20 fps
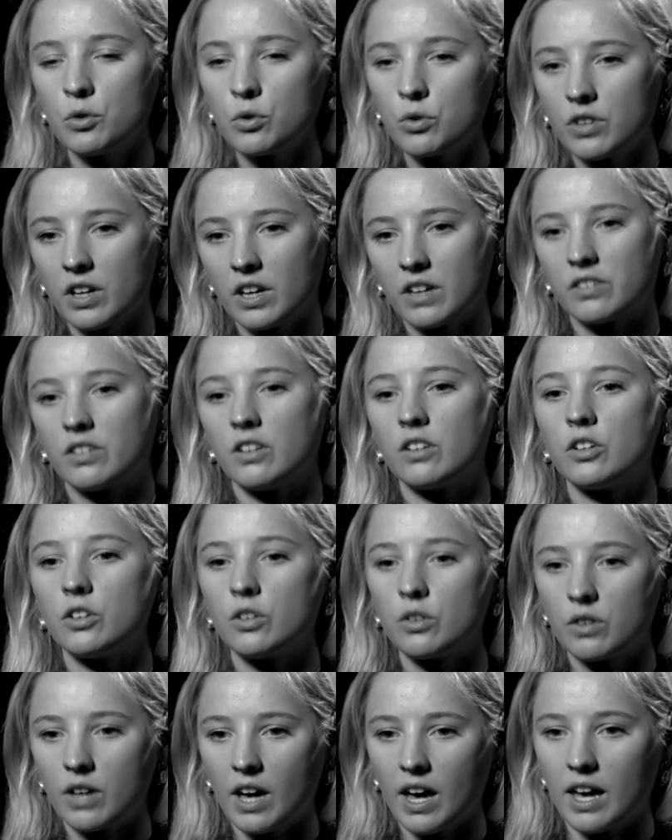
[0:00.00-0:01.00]
Nordics in
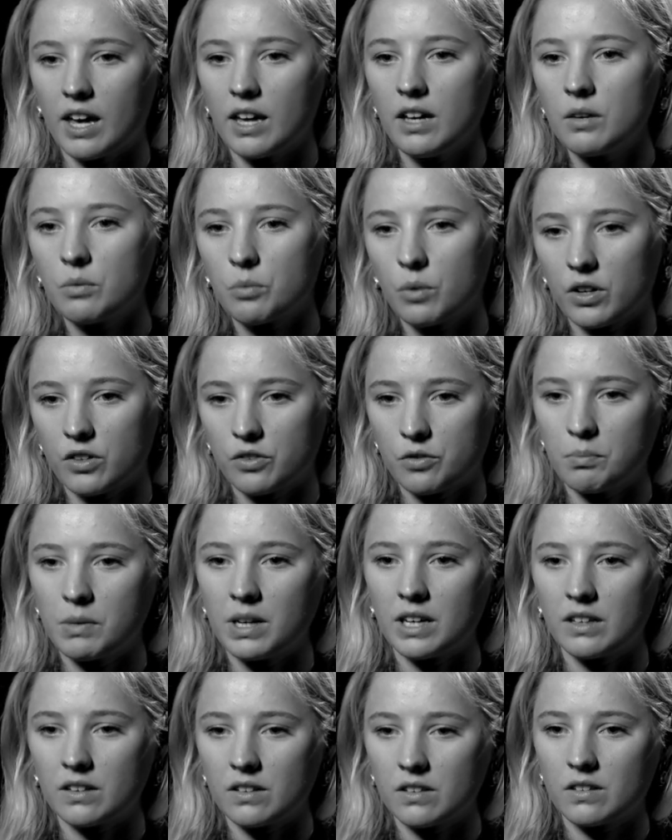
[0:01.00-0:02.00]
UK, which
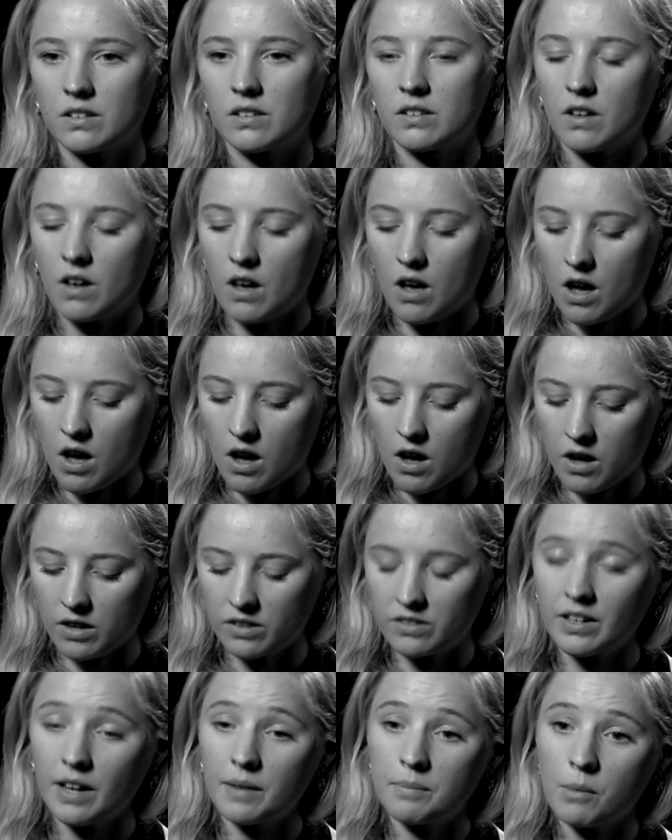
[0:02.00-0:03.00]
means uh,
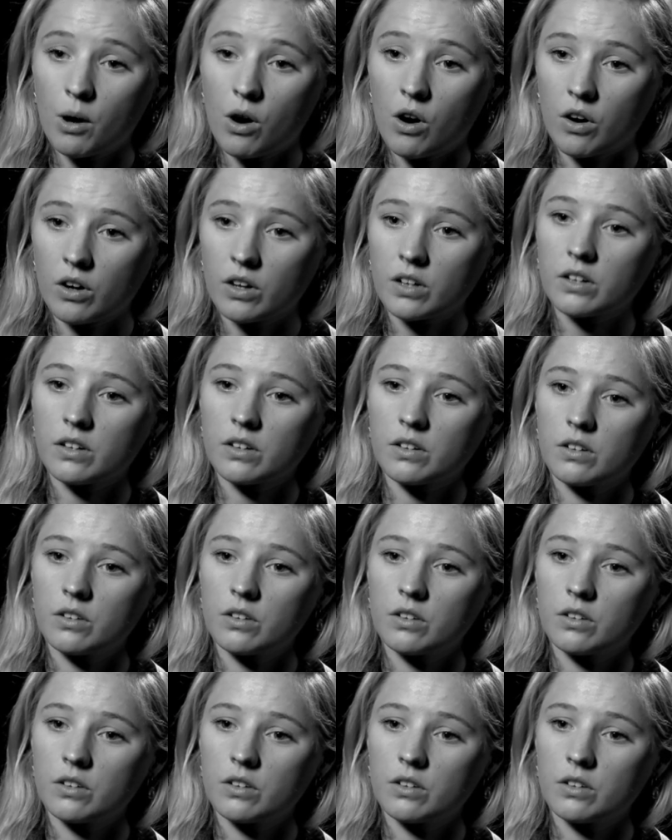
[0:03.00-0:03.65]
Denmark,